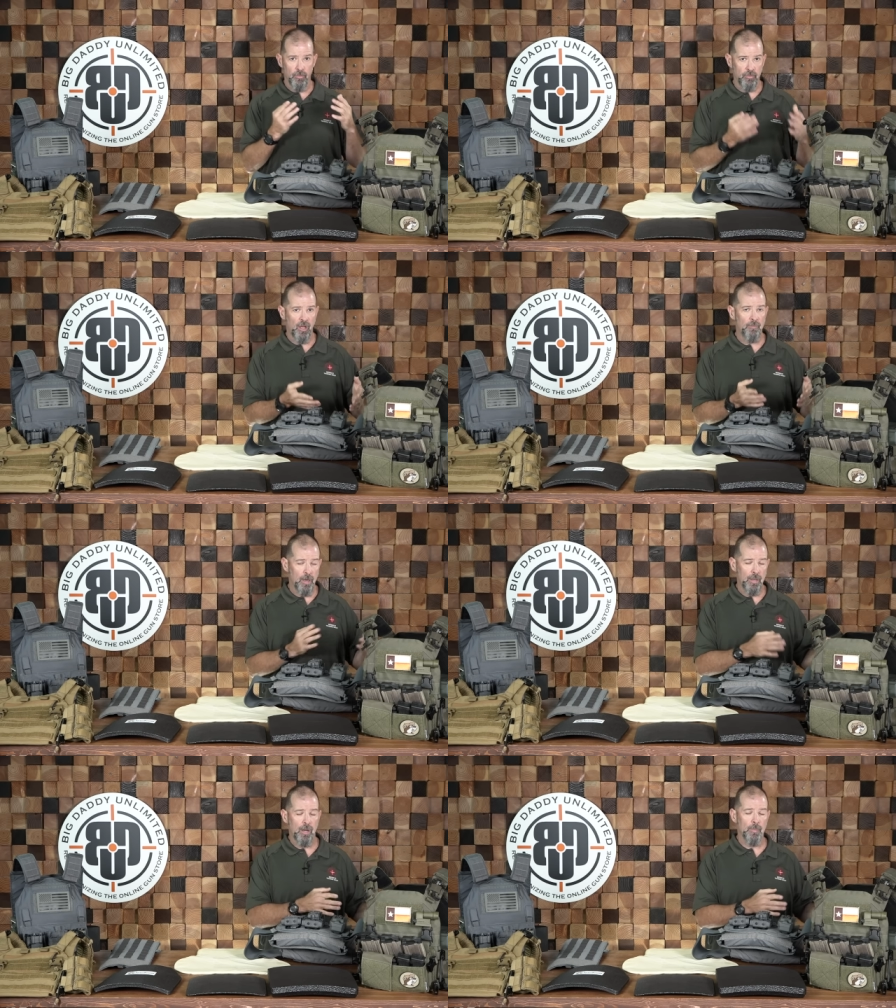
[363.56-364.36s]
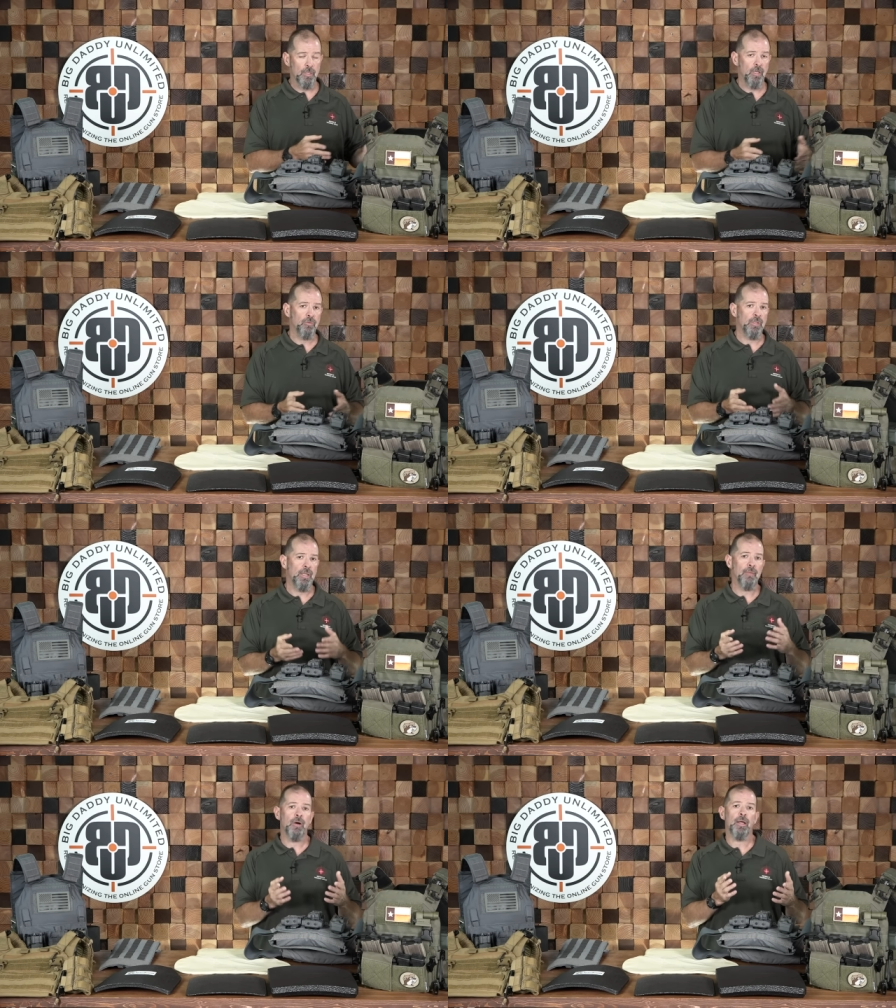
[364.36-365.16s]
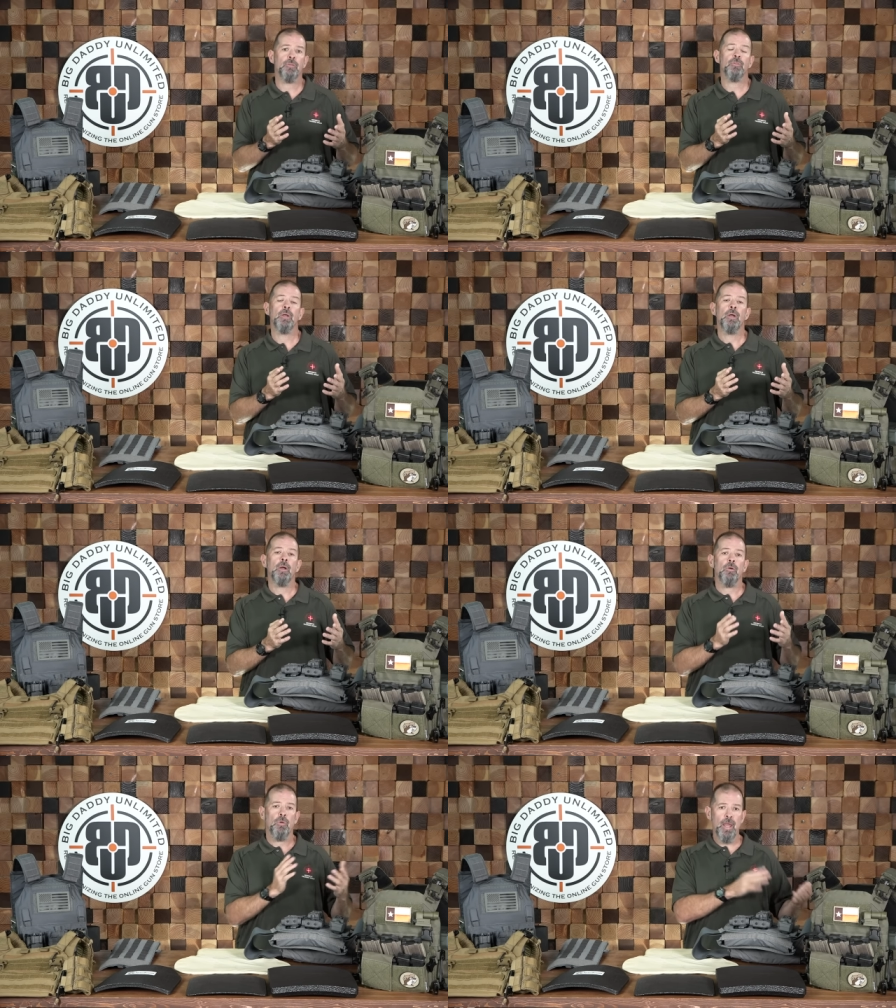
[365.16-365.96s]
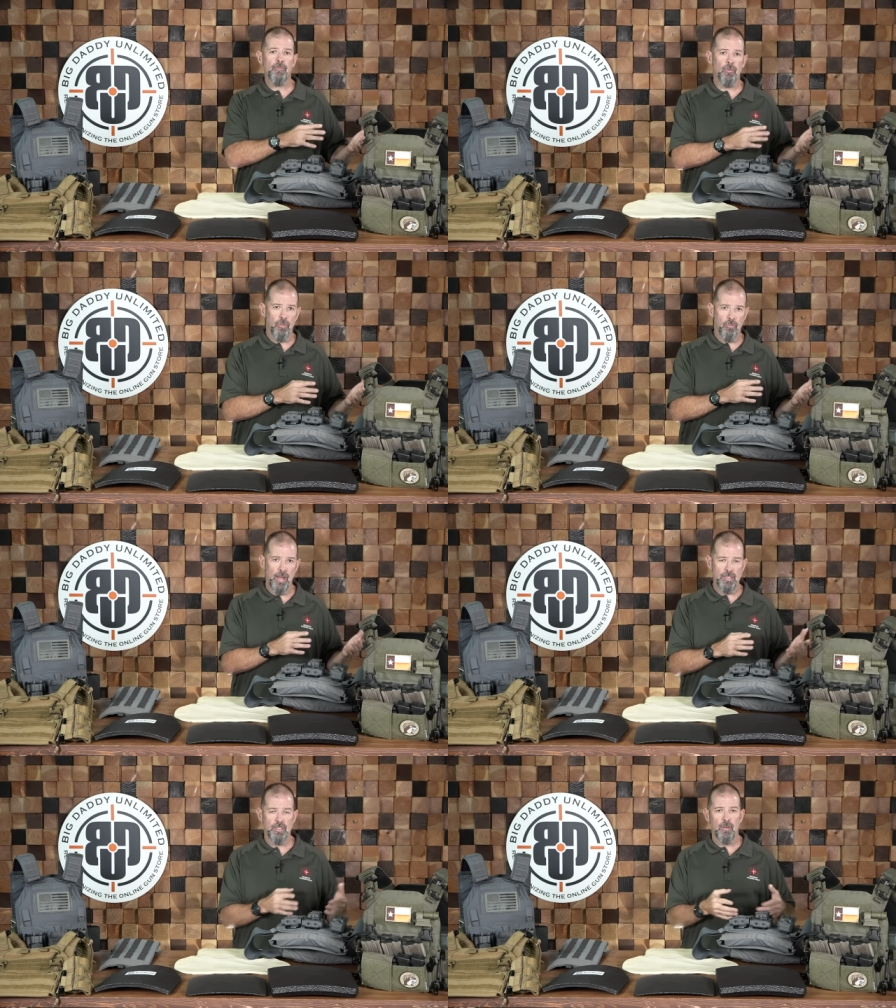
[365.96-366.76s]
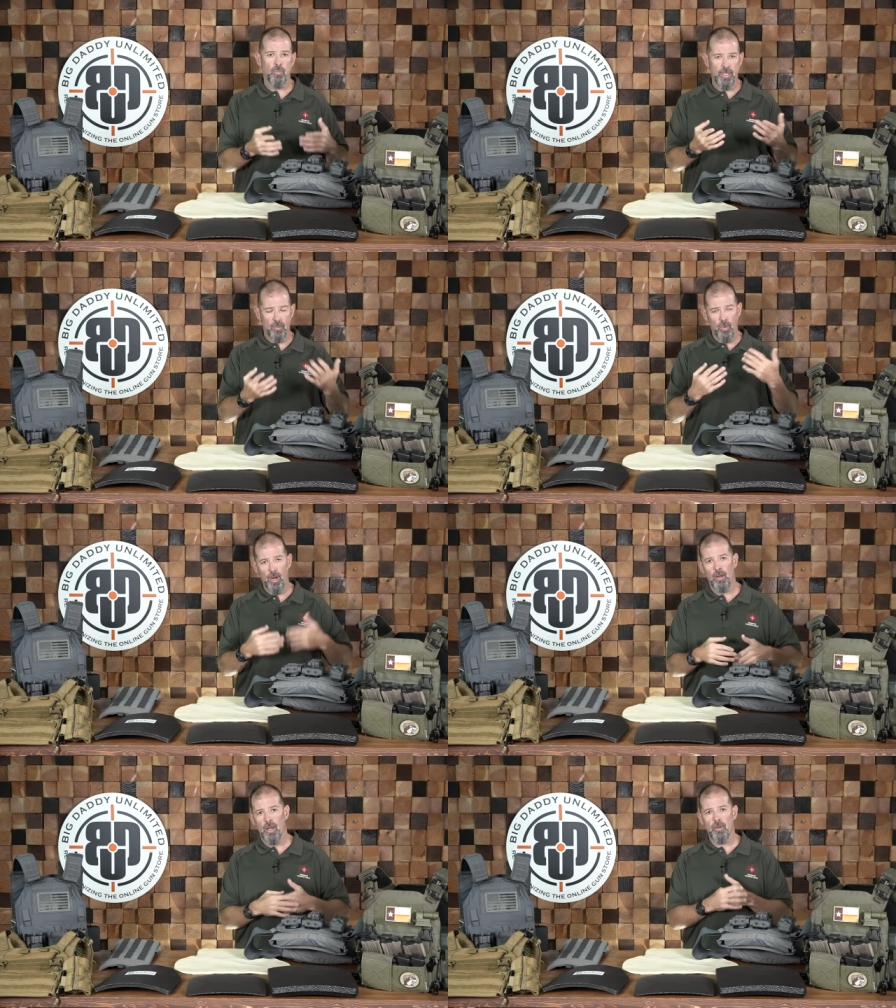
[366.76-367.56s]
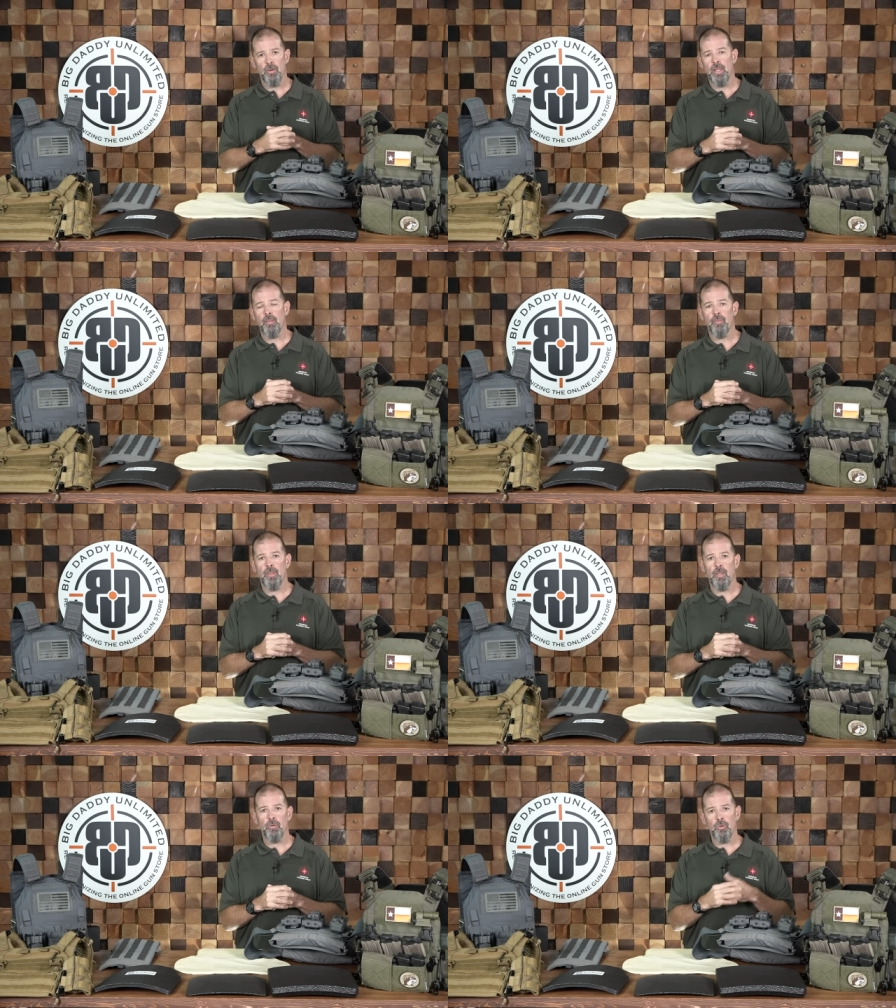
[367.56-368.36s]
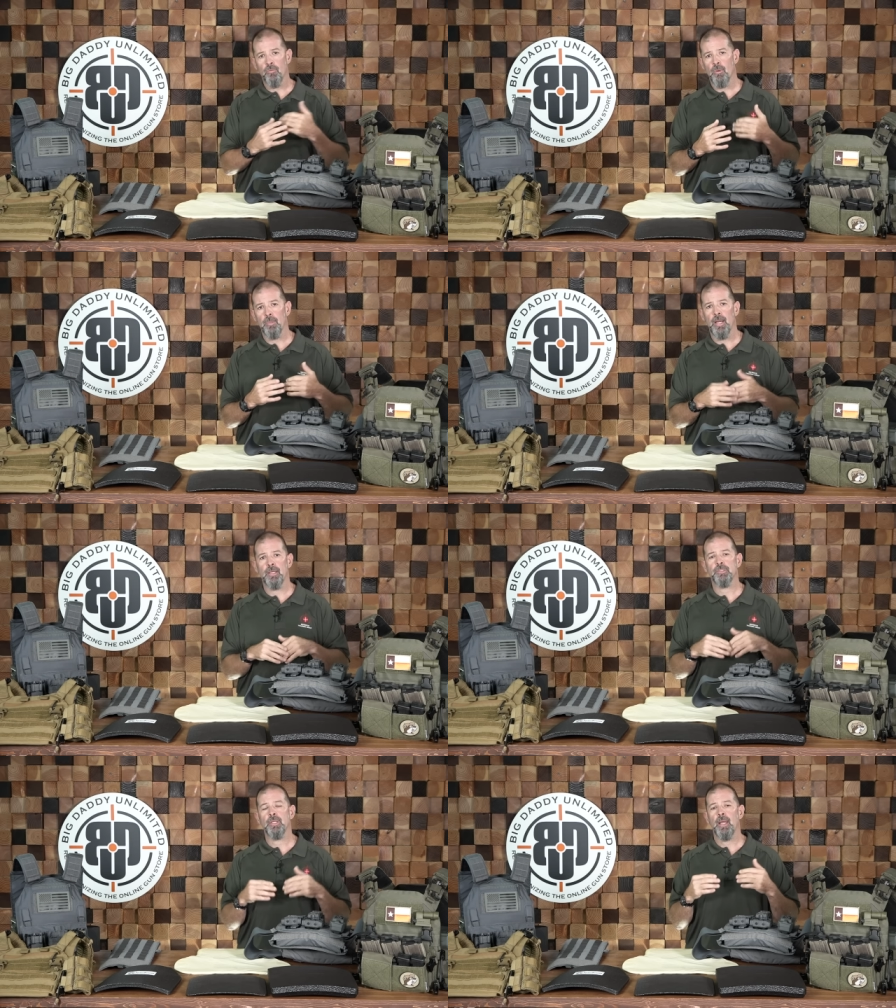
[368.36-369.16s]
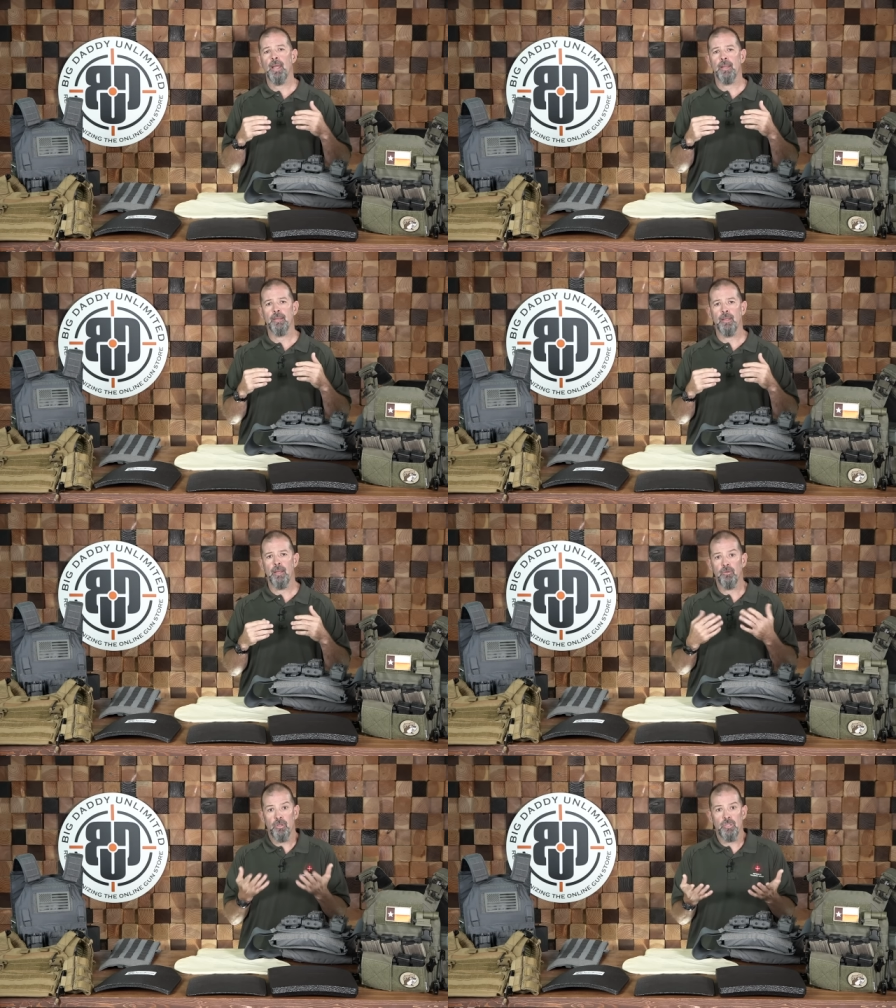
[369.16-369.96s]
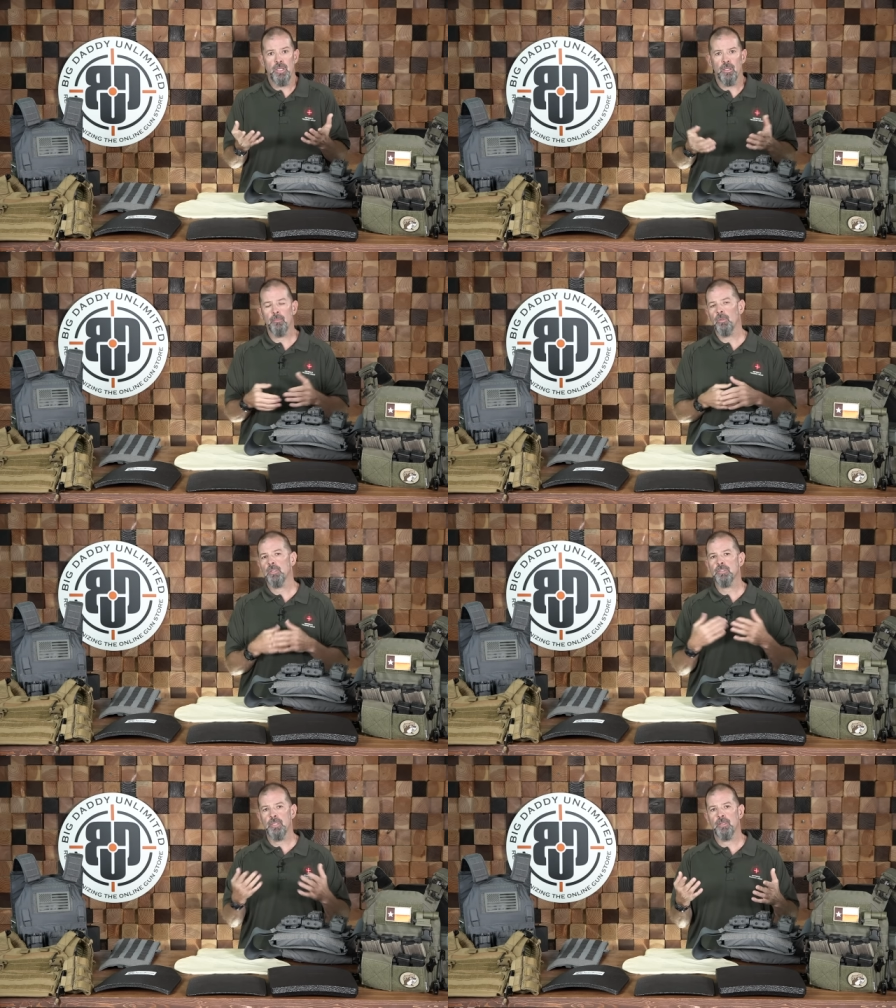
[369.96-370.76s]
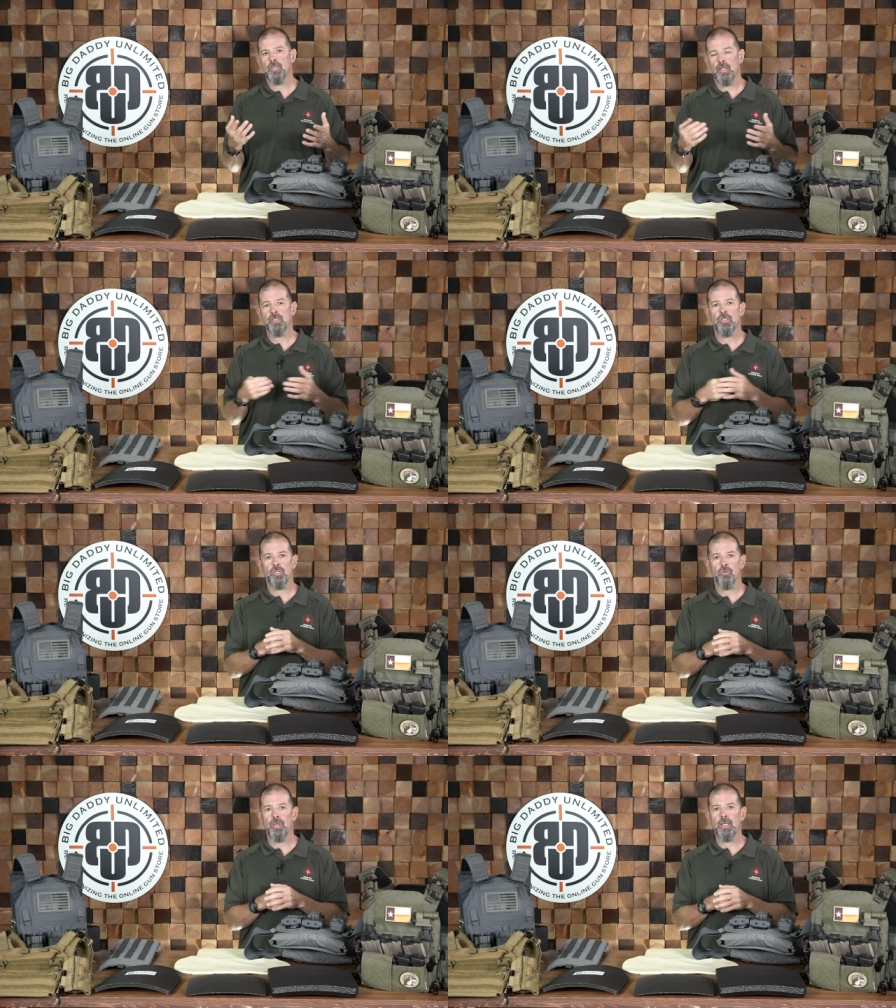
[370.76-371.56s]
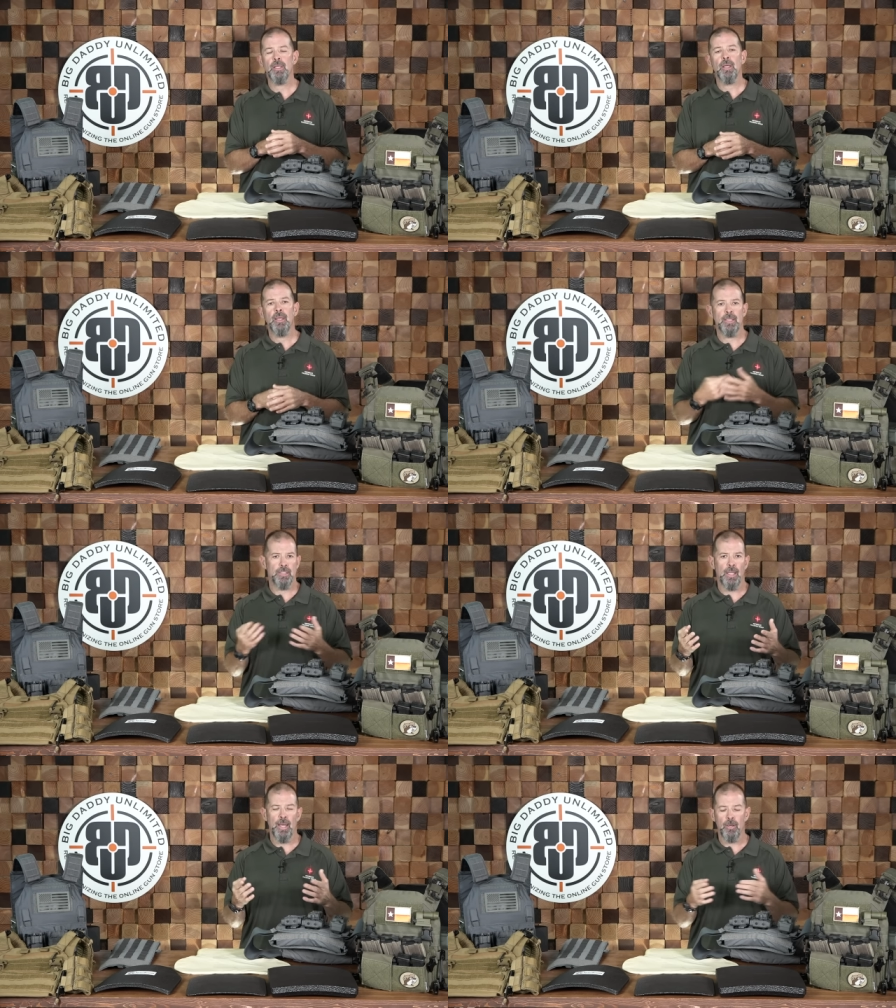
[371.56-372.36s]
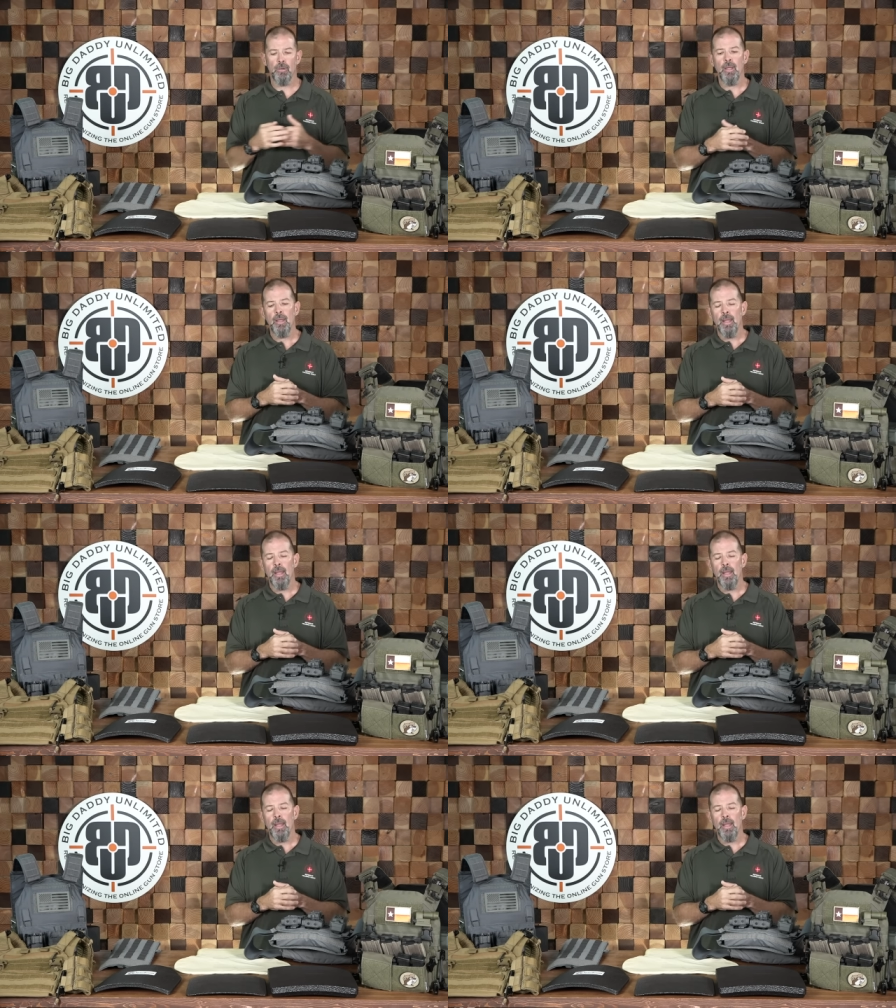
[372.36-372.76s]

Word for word: the soft body armor doesn't give us rifle threats, we can wear it underneath the uniform blouse and uh, it's concealable, it's, it's, it's, discreet, it's lighter.